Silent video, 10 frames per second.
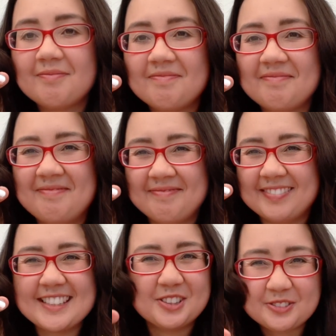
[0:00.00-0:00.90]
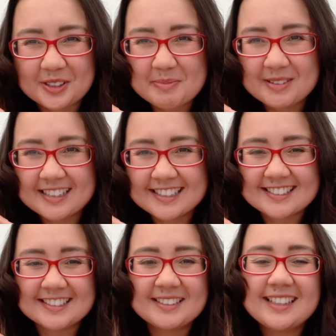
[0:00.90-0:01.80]
Doesn't look very pretty, does
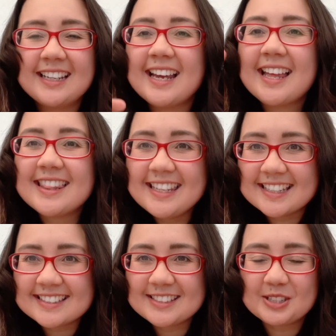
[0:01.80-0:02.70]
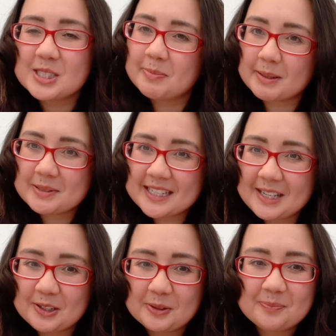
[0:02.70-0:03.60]
it? This used to be a
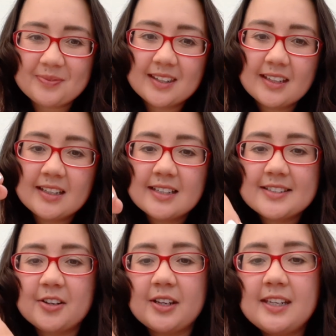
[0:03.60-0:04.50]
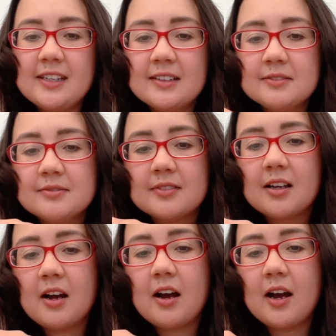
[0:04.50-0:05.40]
potato. So here
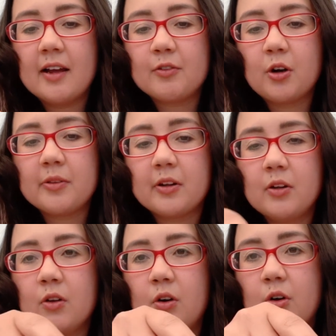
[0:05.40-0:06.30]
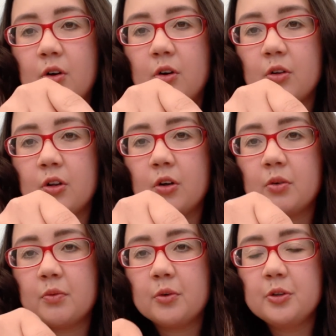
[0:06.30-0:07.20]
I've got the
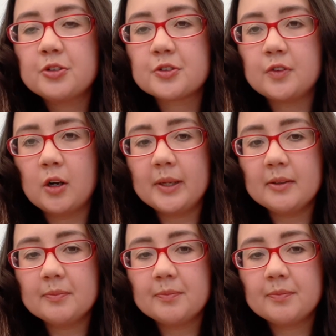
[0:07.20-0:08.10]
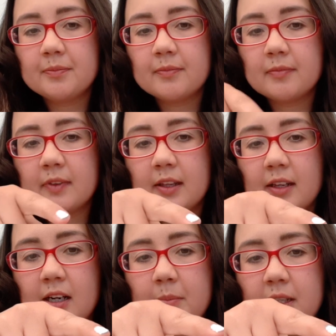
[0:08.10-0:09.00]
long roots growing,
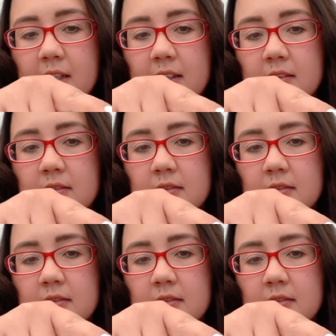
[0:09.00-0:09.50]
and up here